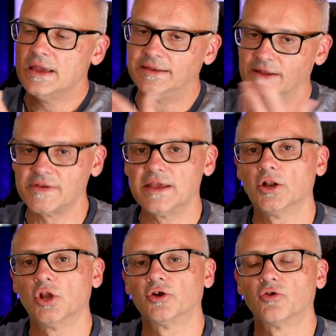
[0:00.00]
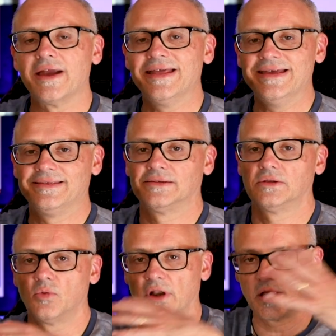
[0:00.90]
It doesn't get a lot of great hits
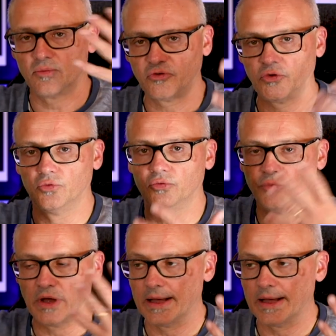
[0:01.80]
when it comes to,